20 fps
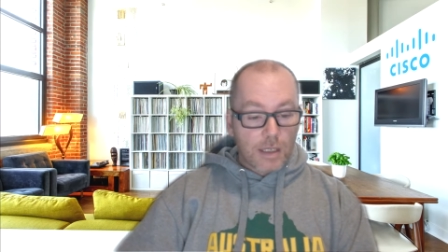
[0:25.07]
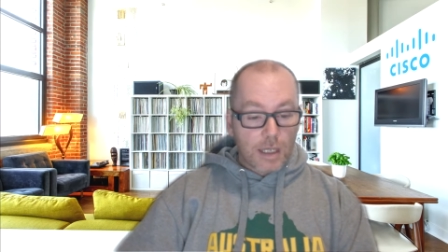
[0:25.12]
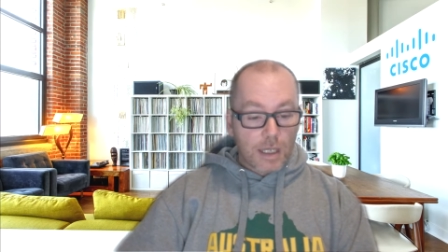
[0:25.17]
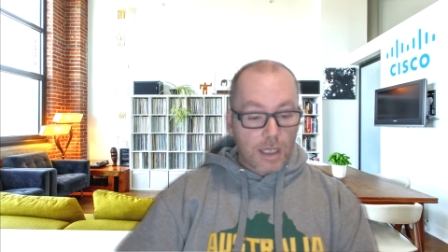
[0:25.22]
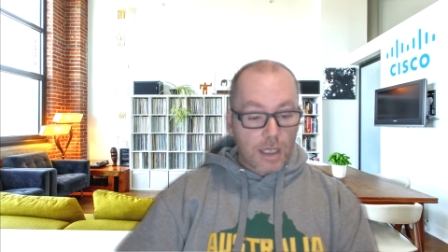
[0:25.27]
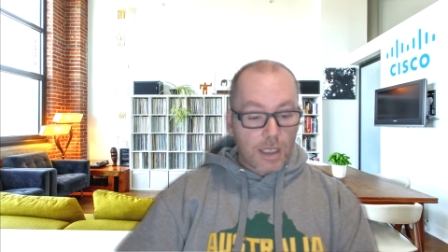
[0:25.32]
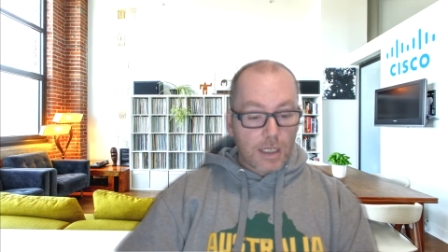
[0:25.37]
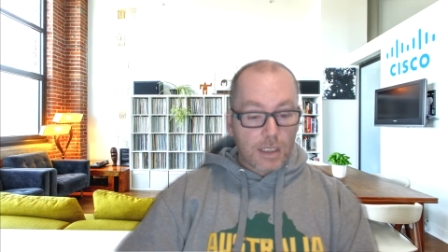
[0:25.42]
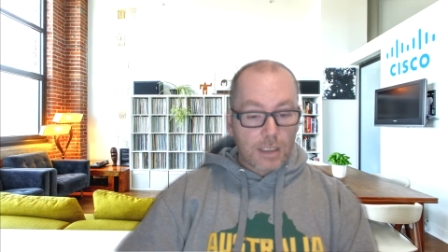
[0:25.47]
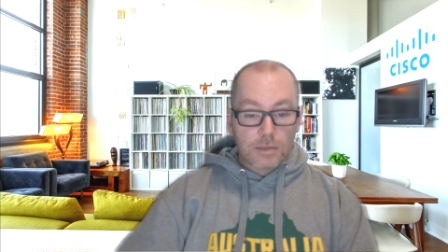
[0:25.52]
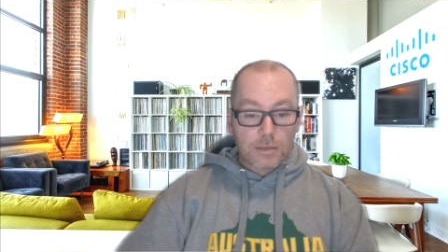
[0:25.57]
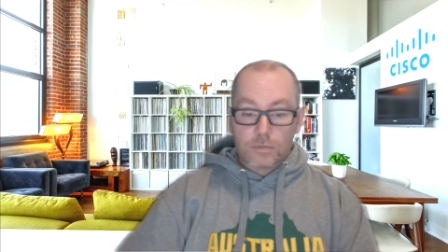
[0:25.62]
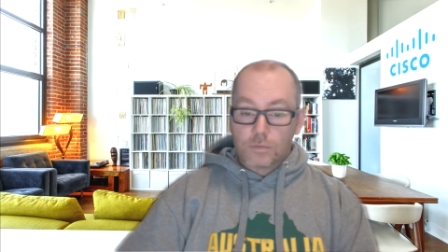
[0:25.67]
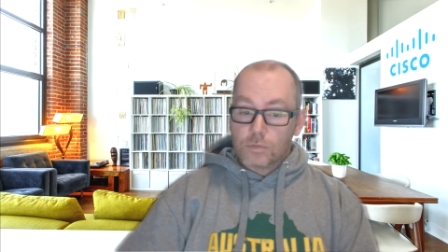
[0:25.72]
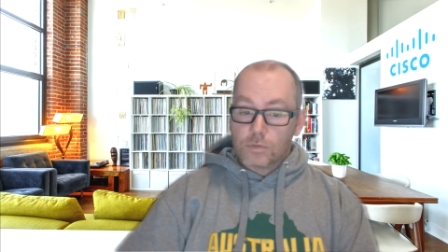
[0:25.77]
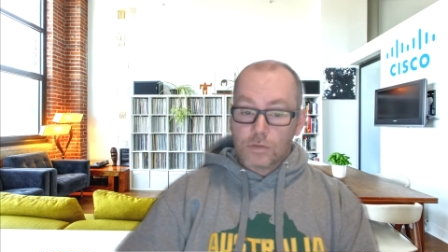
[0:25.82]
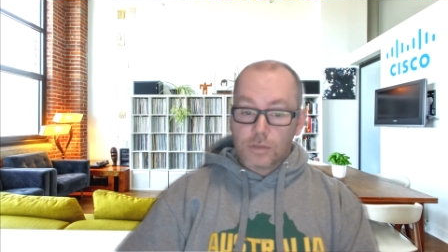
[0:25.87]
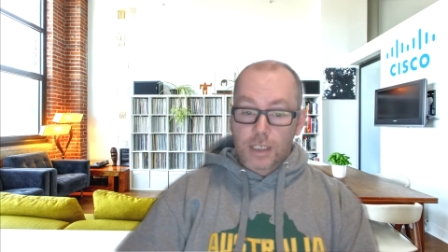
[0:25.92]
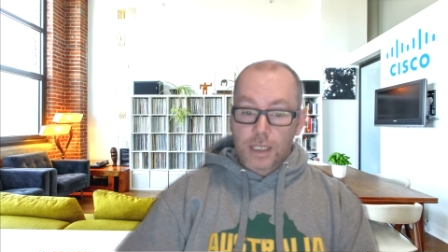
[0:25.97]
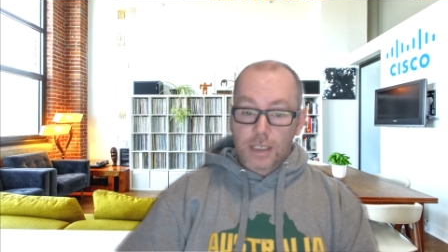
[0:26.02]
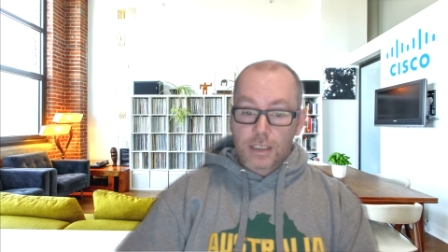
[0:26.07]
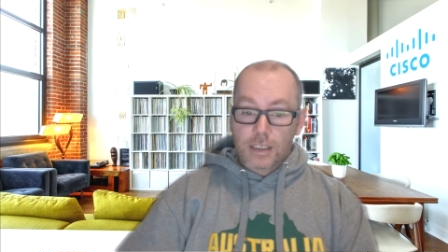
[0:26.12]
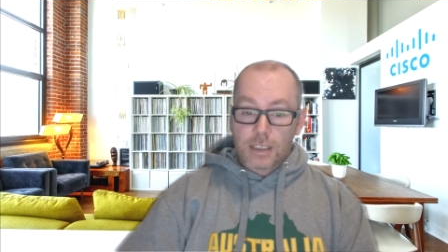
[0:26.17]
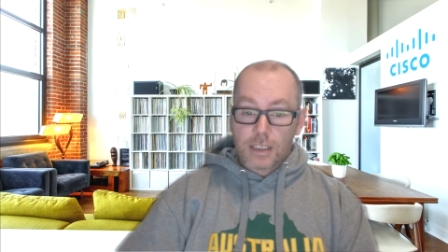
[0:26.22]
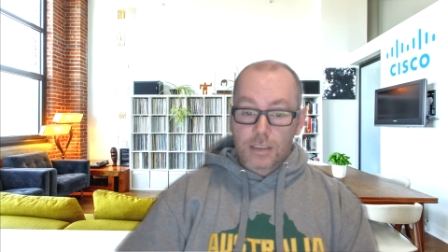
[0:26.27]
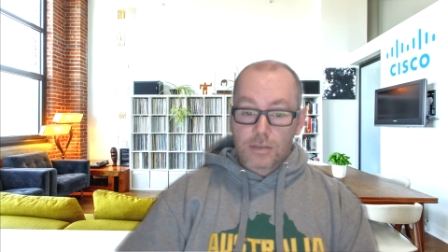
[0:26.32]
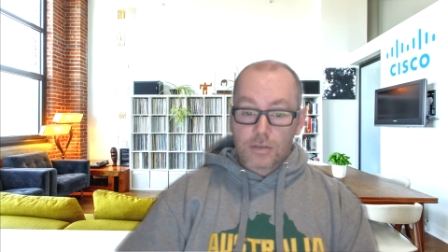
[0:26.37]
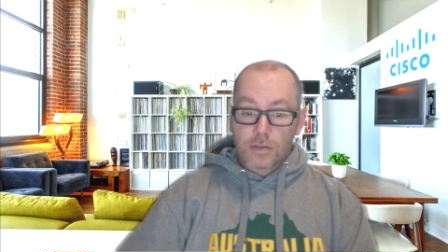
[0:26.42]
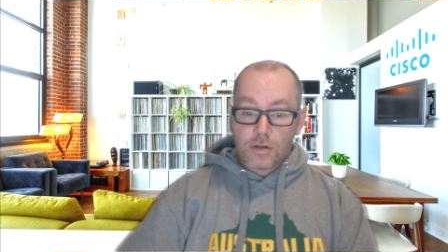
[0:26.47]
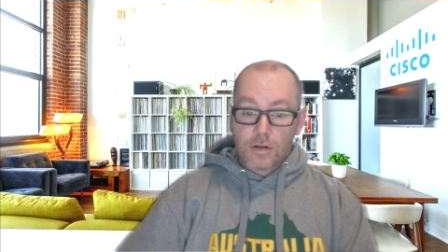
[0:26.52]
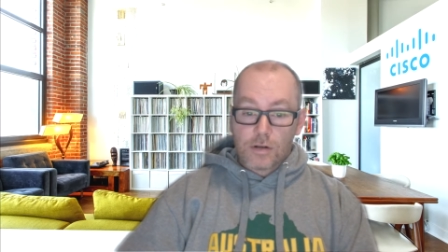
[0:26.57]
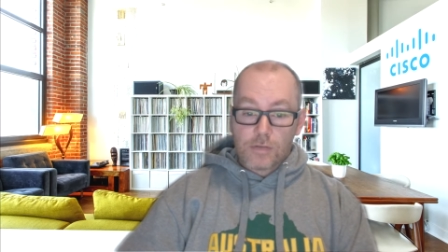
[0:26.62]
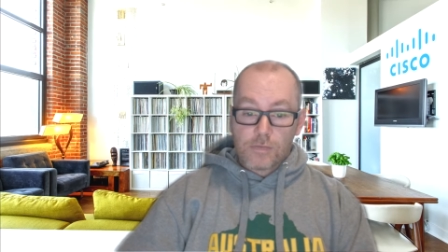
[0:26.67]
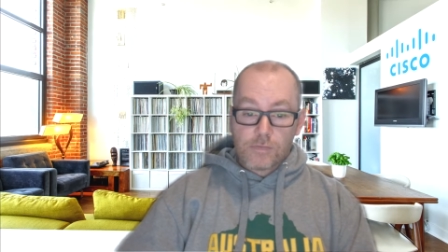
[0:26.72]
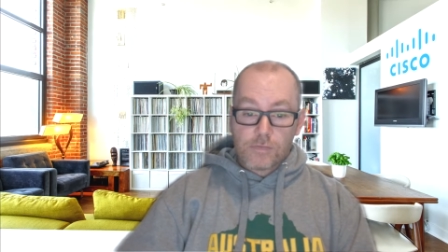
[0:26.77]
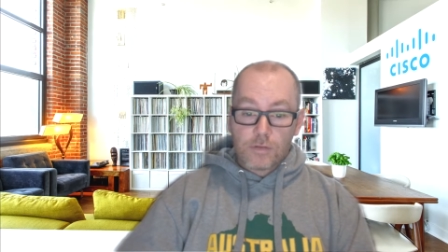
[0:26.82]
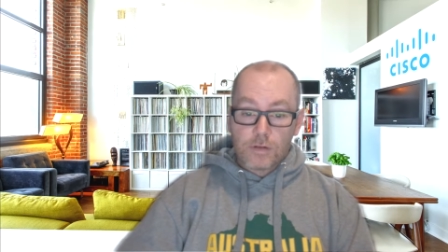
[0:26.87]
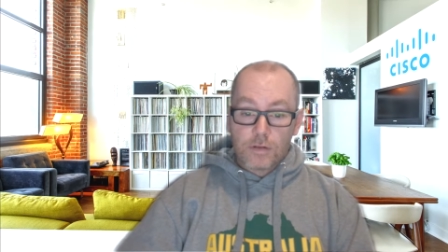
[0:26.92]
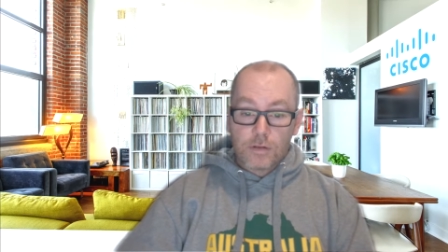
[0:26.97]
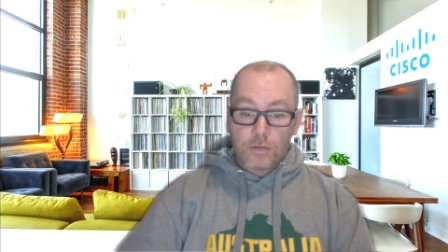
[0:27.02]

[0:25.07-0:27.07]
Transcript: and we'll get kicked off